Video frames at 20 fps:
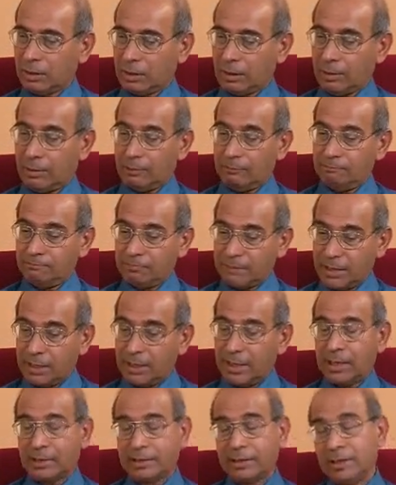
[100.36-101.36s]
Again,
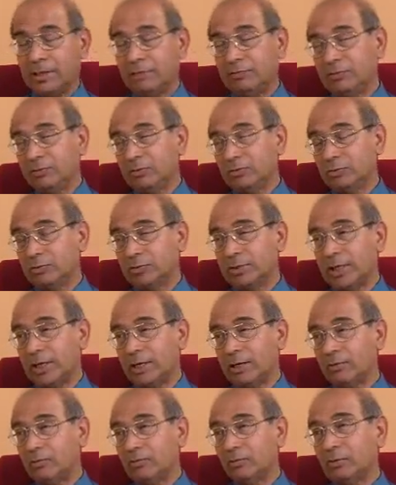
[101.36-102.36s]
we don't
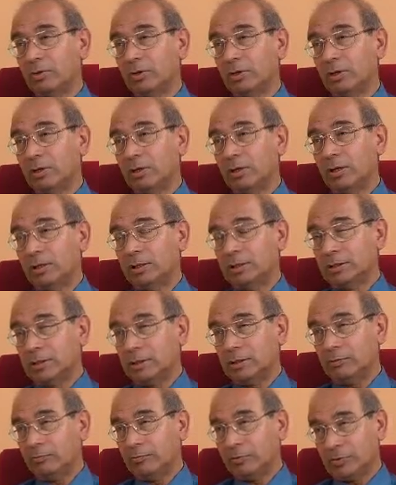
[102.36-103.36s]

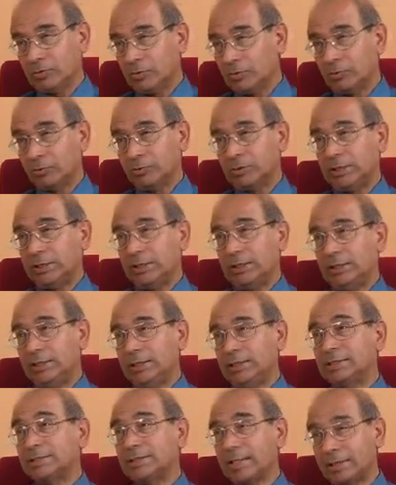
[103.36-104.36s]
know
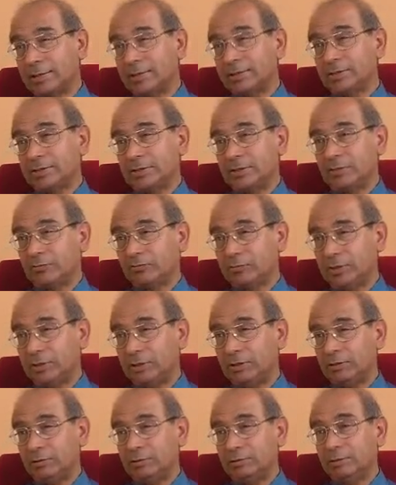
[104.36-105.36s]
the integrity of
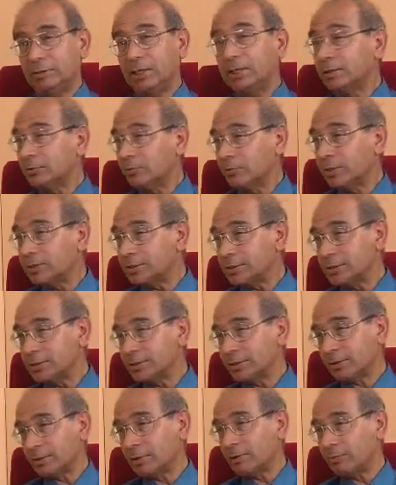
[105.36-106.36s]
the
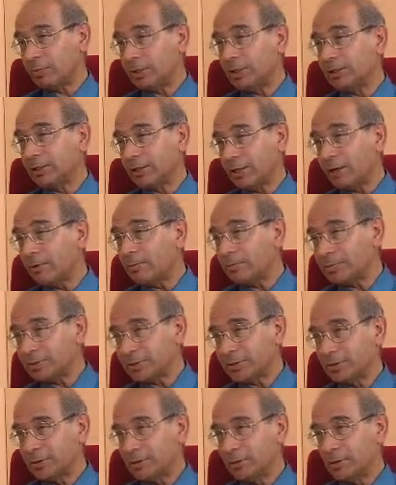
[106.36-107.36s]
databases that are being
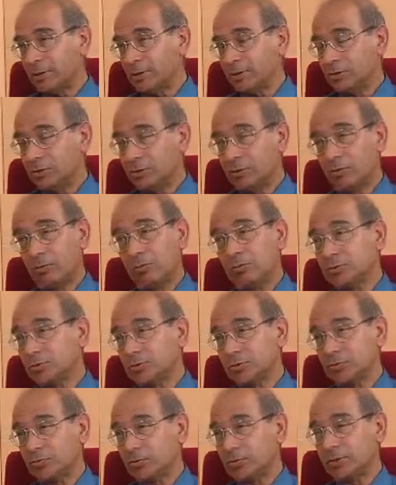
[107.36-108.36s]
kept. So there are all
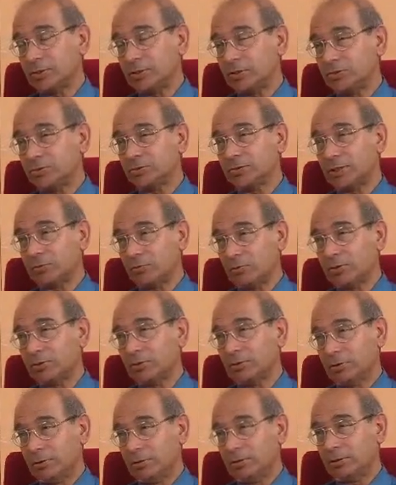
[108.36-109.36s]
sorts of other issues
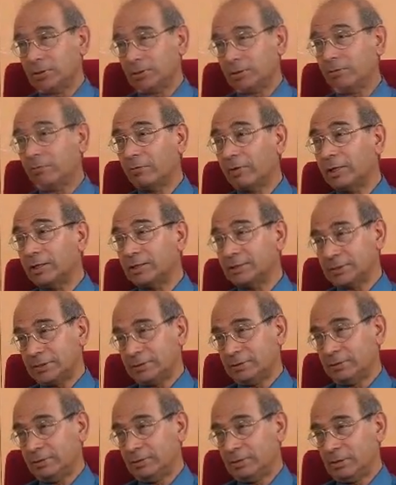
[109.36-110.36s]
that are
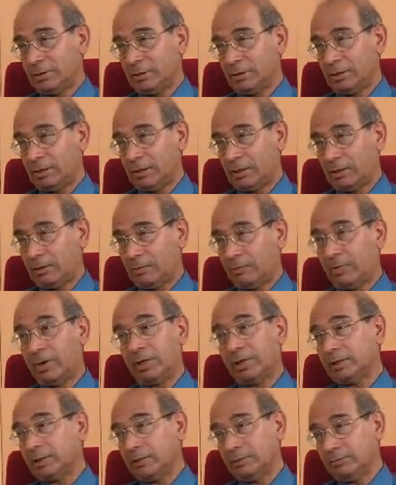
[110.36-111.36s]
raised
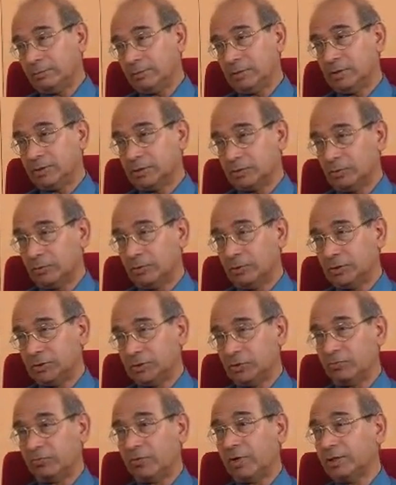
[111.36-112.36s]
by this whole
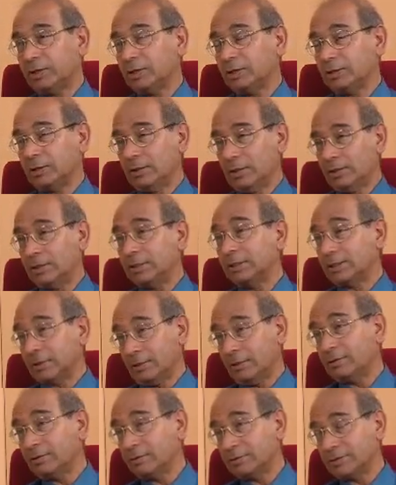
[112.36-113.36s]
issue of ID
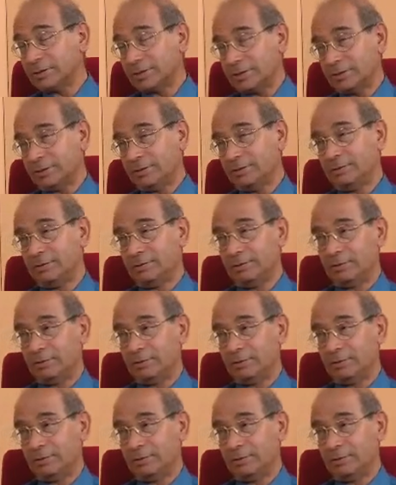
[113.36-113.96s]
cards.